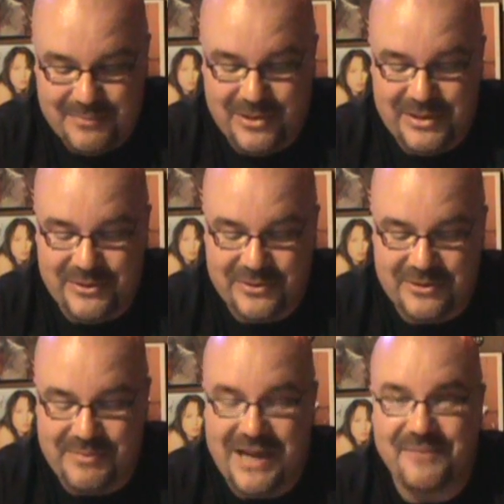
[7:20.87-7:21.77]
Bloody
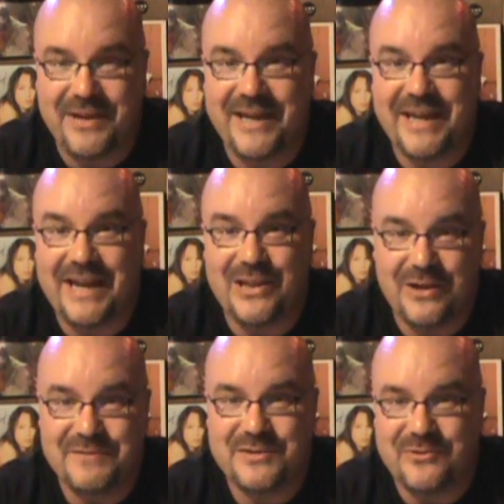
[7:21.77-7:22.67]
Hooker Bang Bang, a
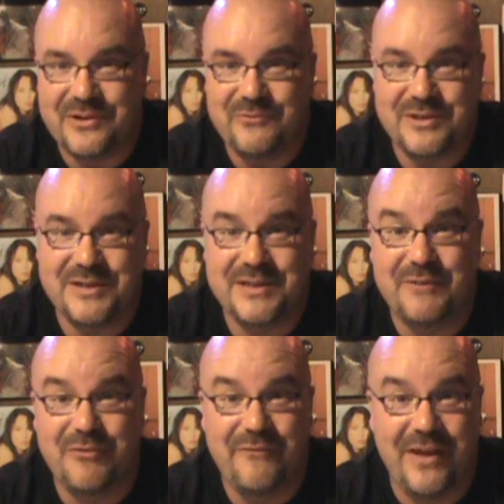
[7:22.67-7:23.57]
love story, which is
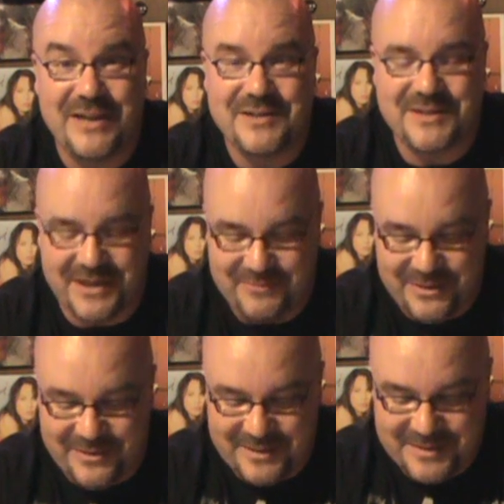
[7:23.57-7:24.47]
the revenge
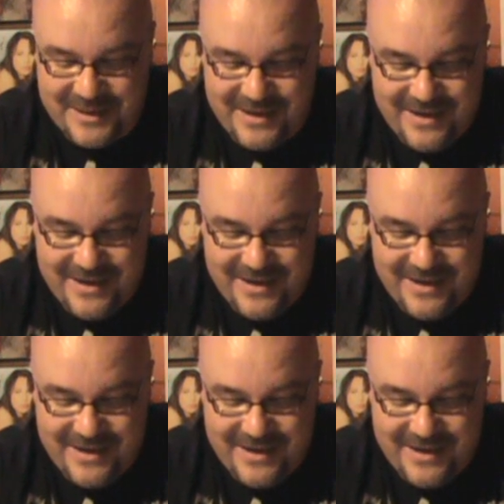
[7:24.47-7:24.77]
segment of this.